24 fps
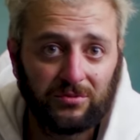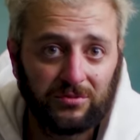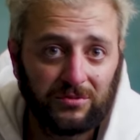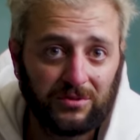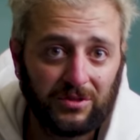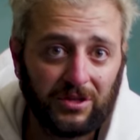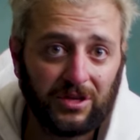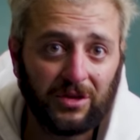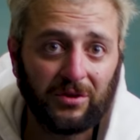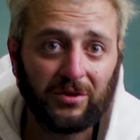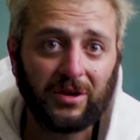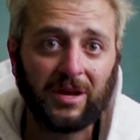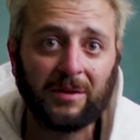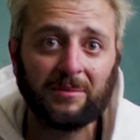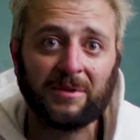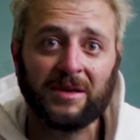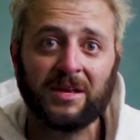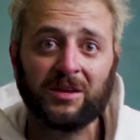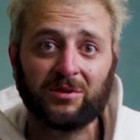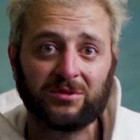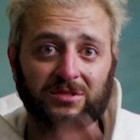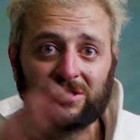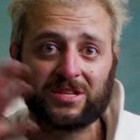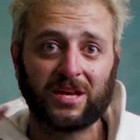You know what I mean?
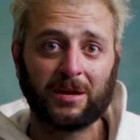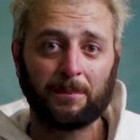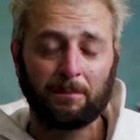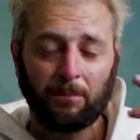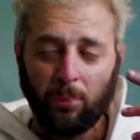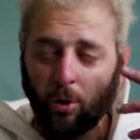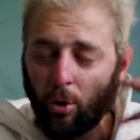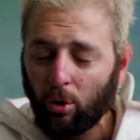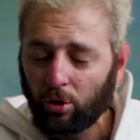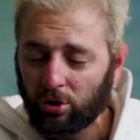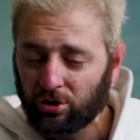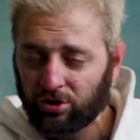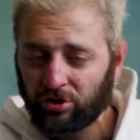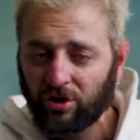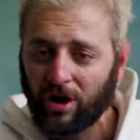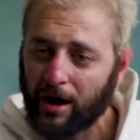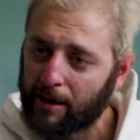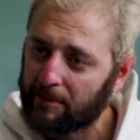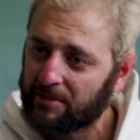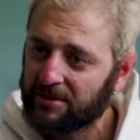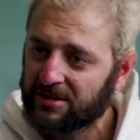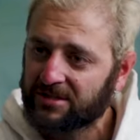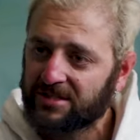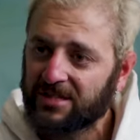It was like polar
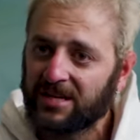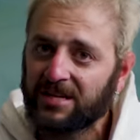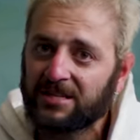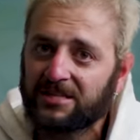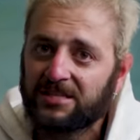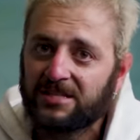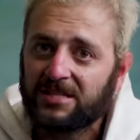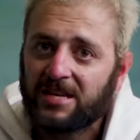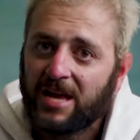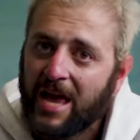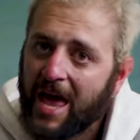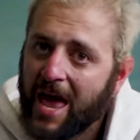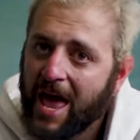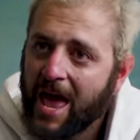opposites.